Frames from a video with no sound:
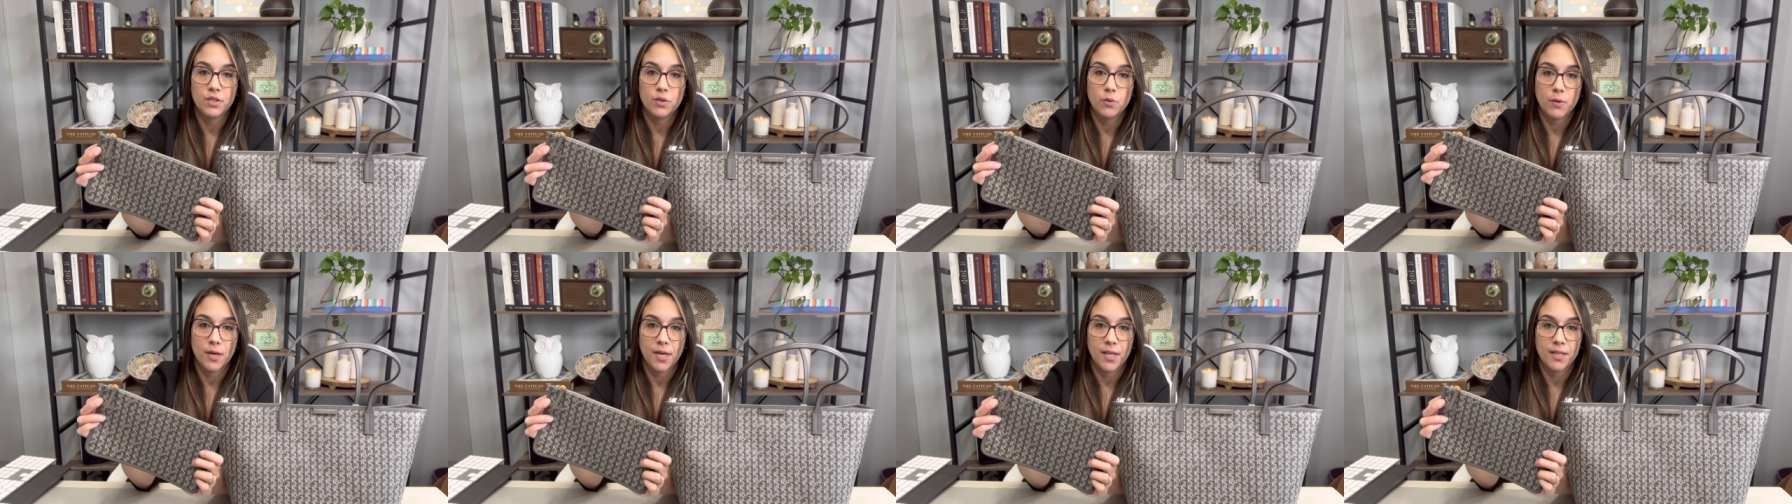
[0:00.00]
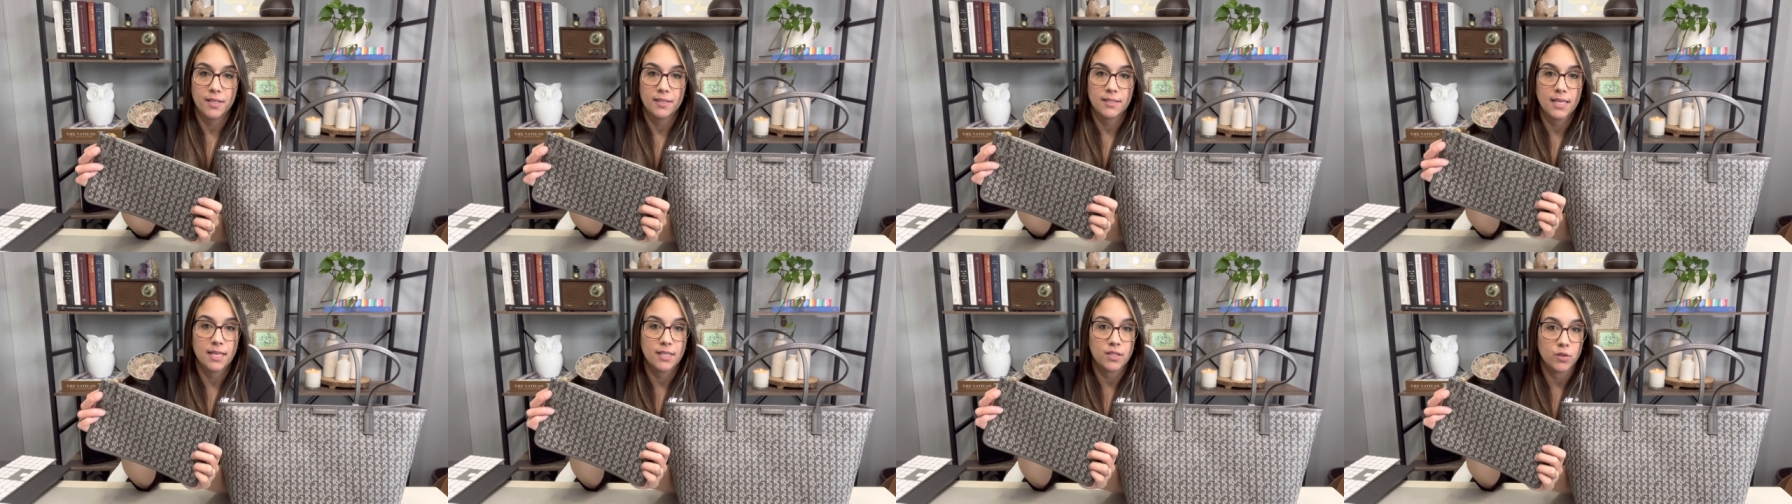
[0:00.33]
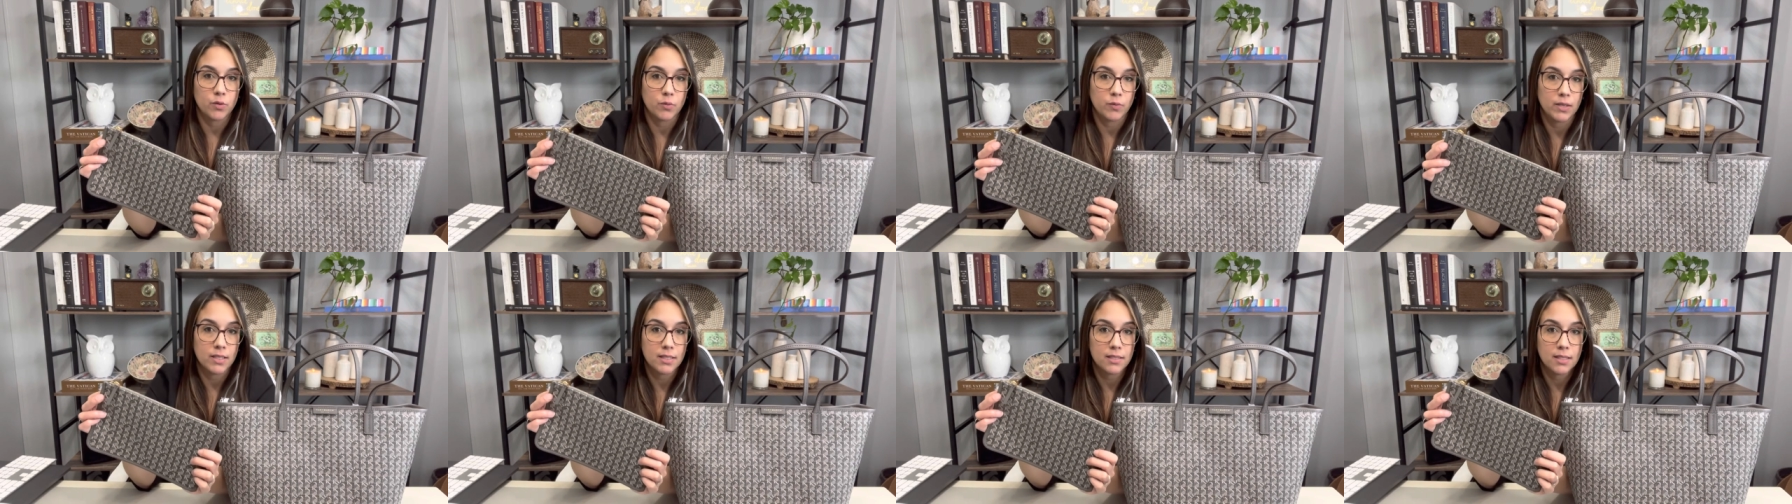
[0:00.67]
to wear this as
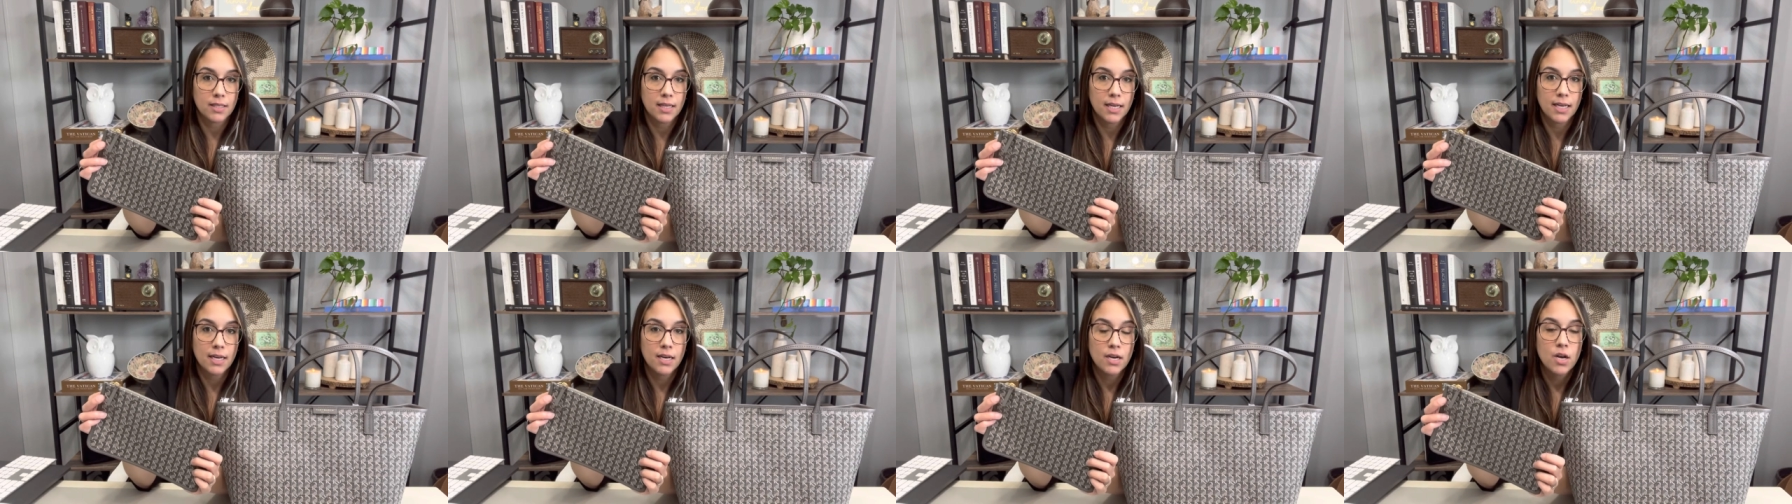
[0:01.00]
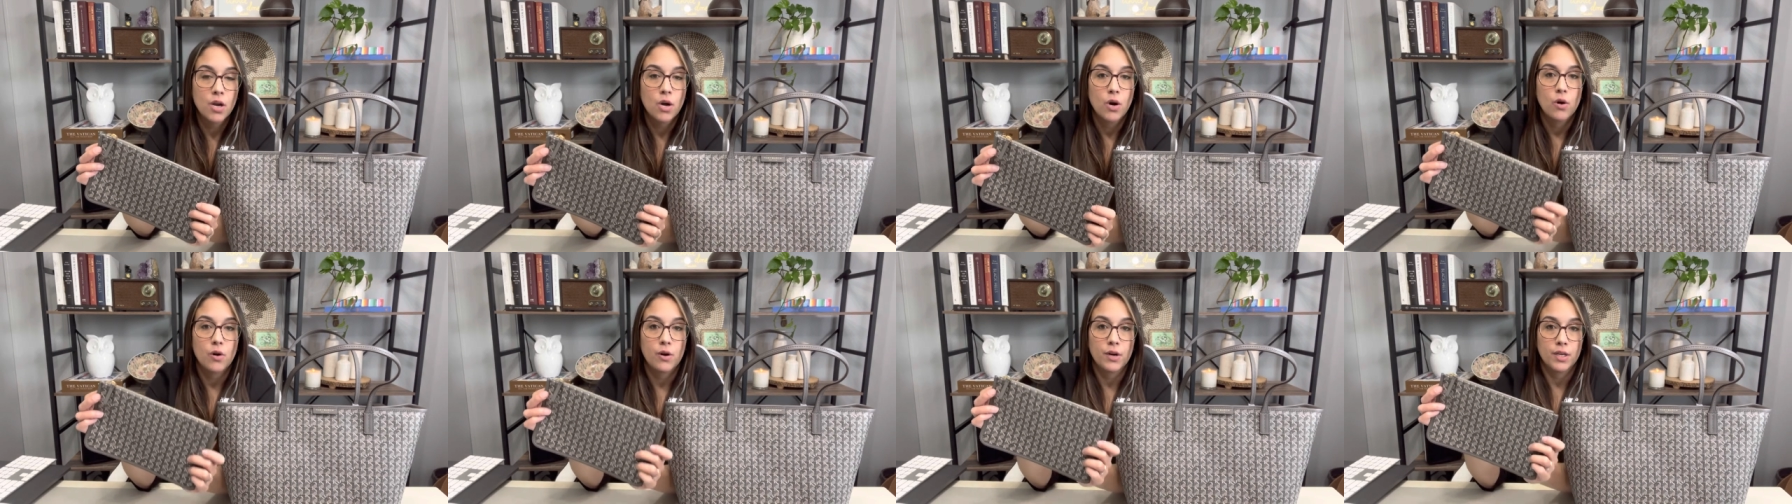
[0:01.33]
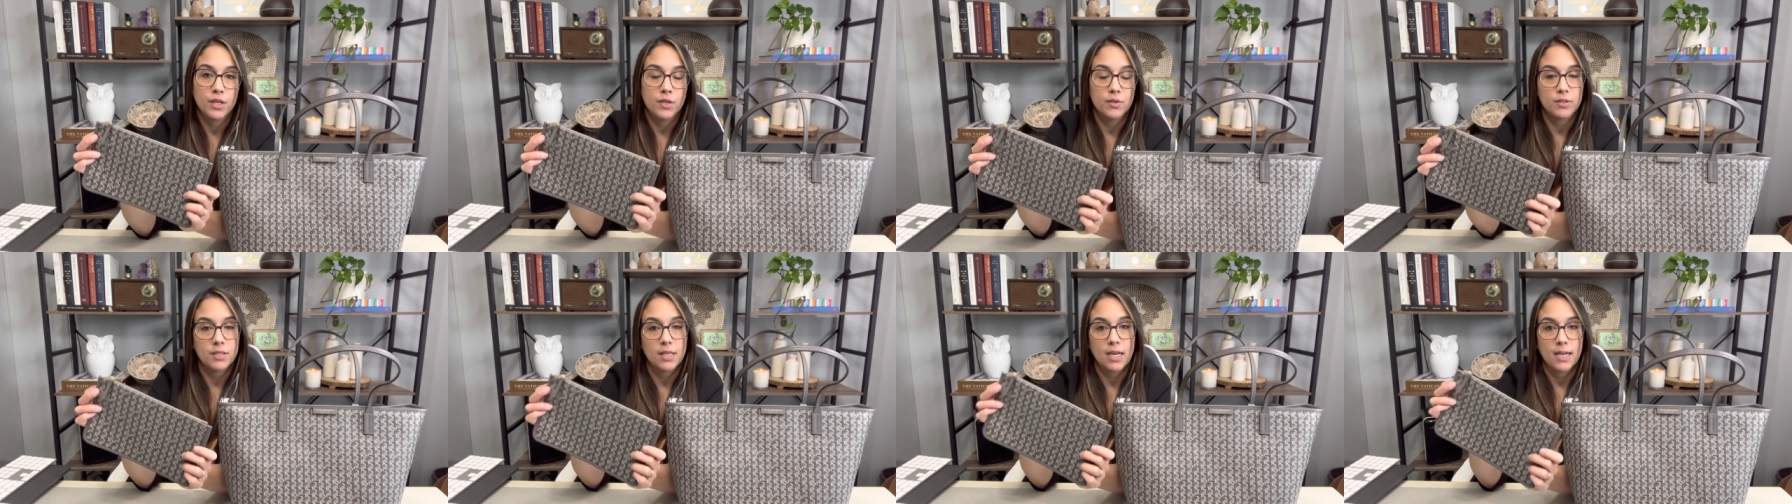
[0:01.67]
a wristlet or
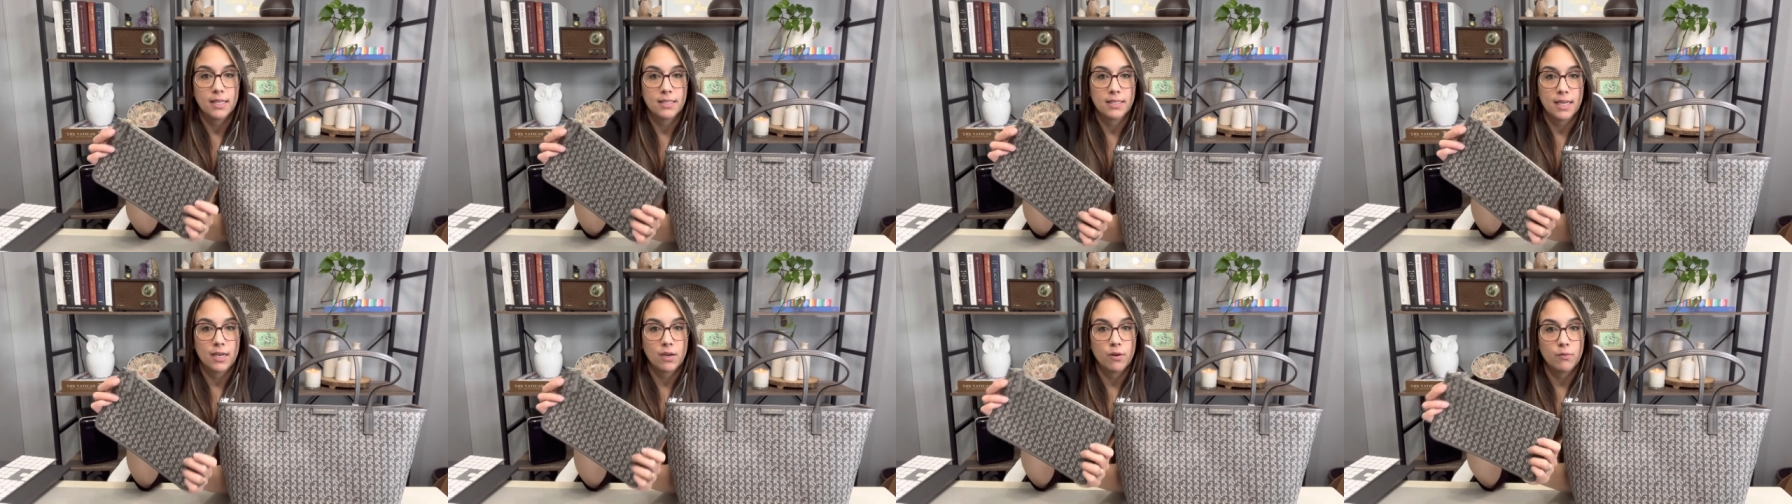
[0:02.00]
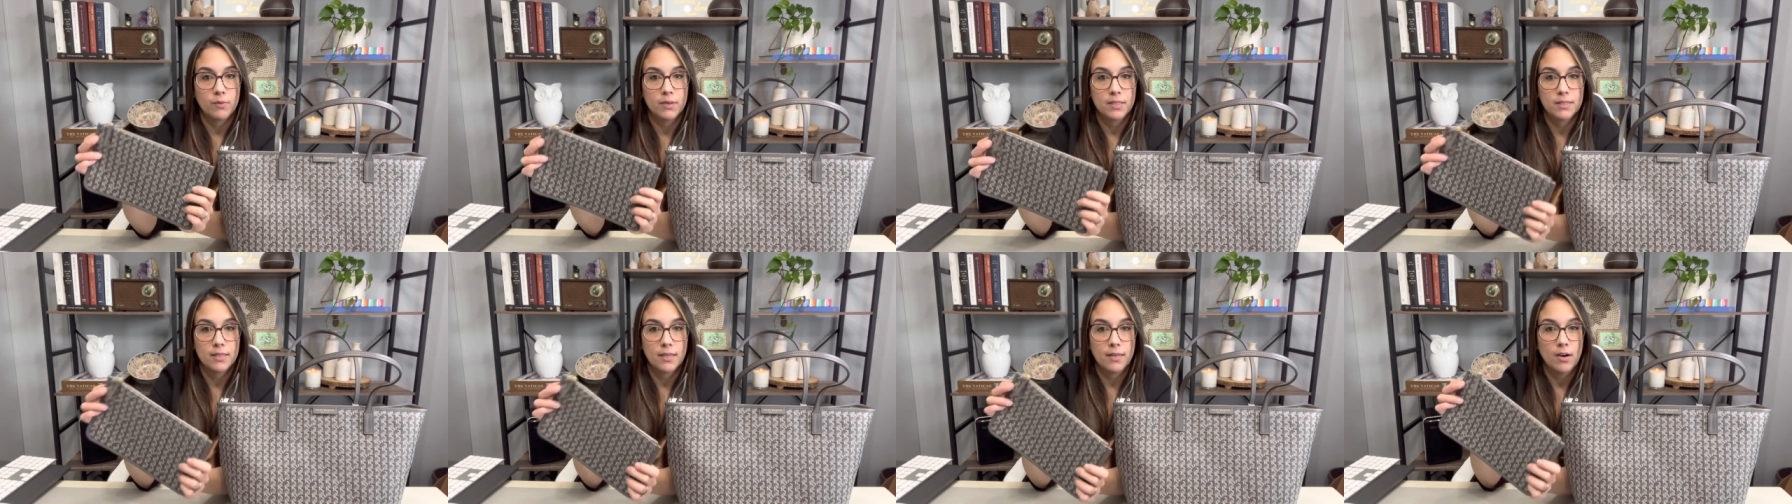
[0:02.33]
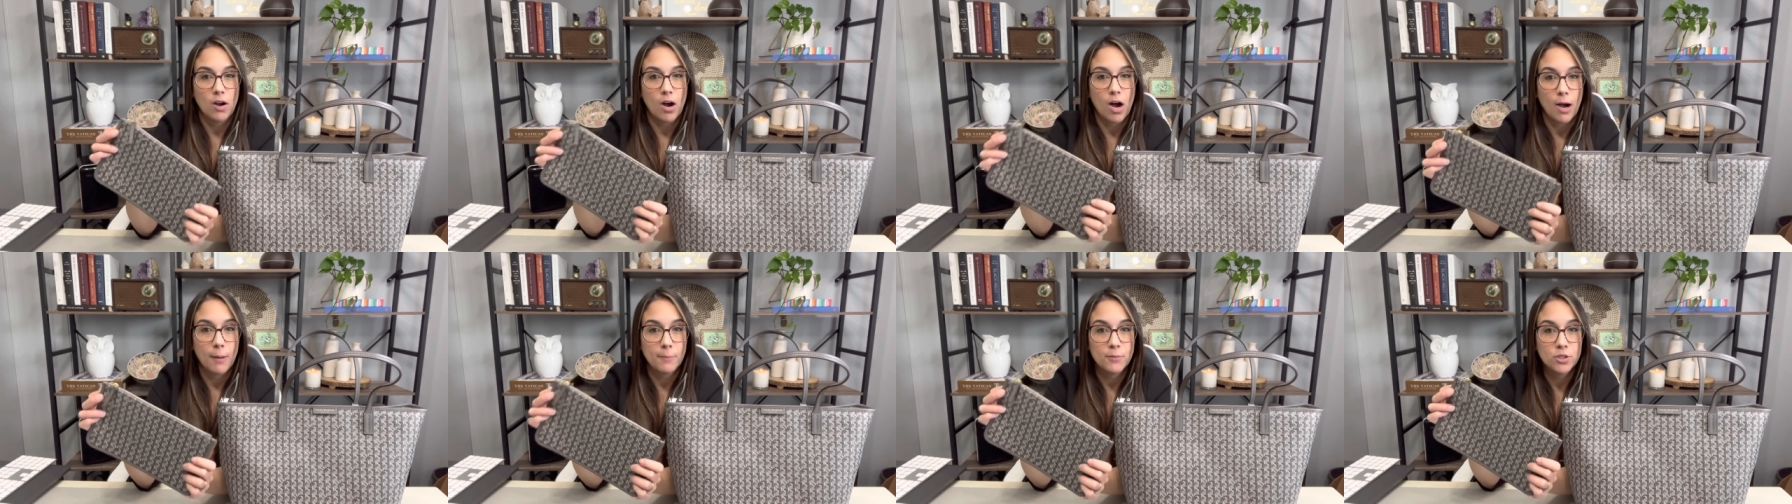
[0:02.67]
use it as like a wristlet
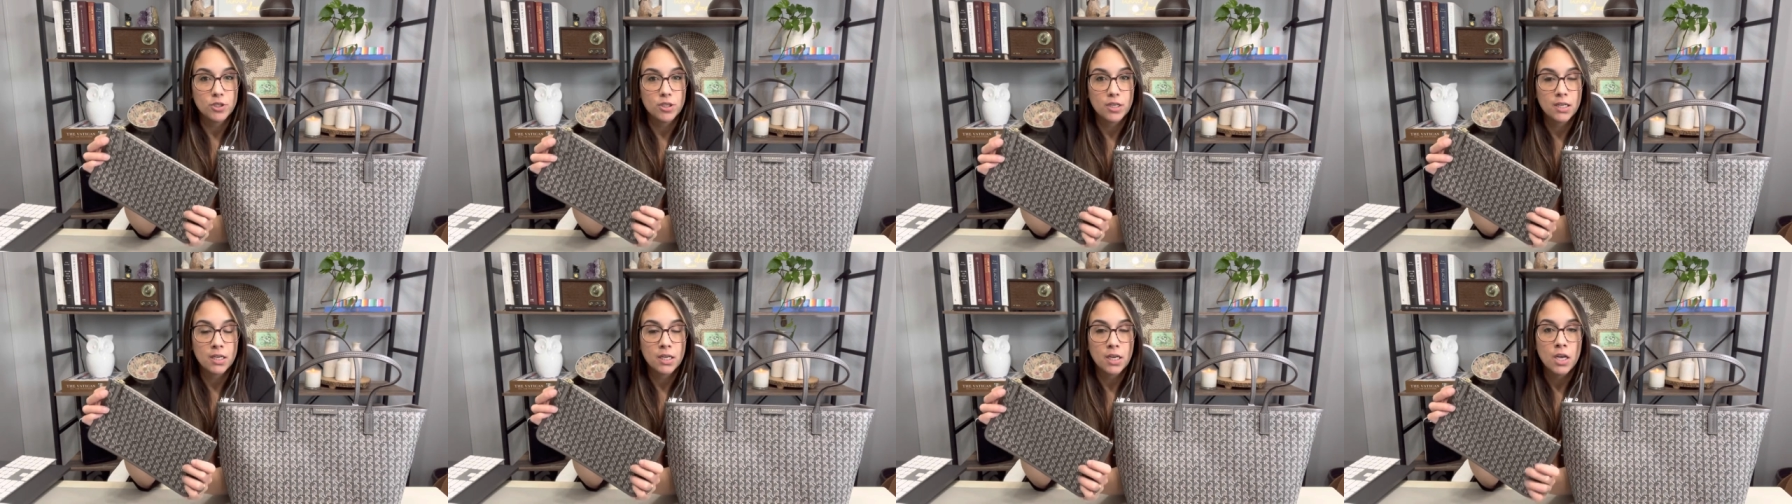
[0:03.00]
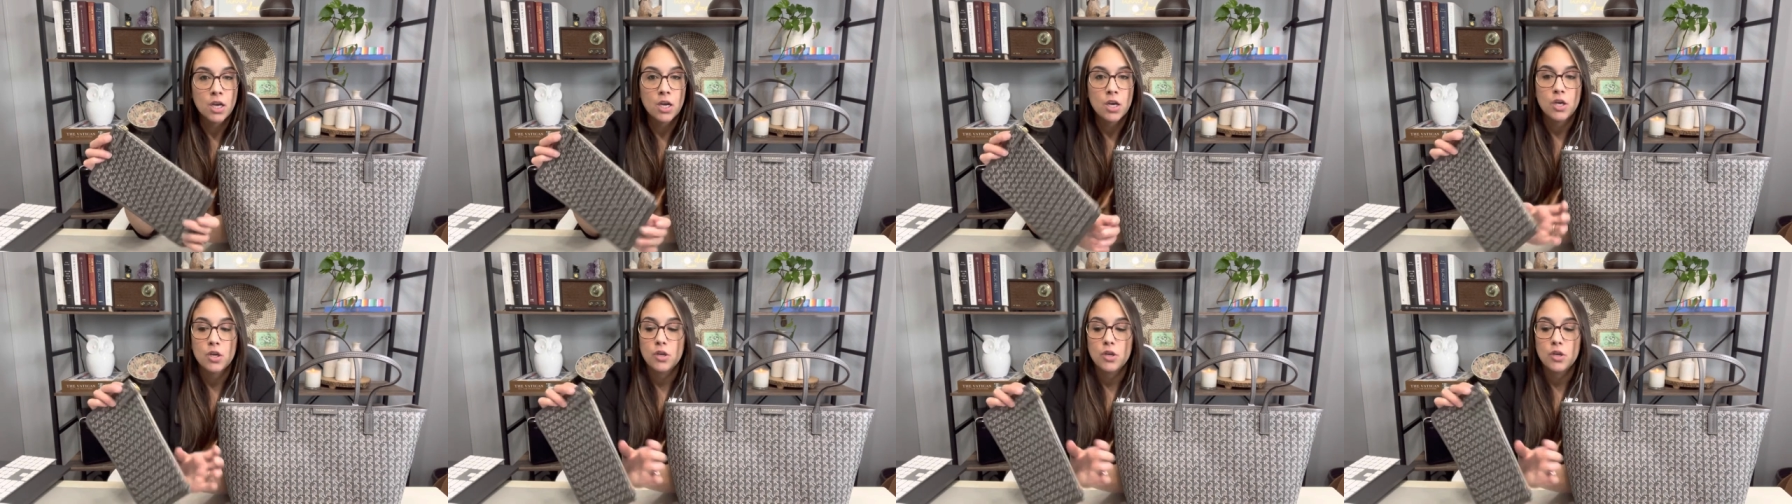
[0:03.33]
option,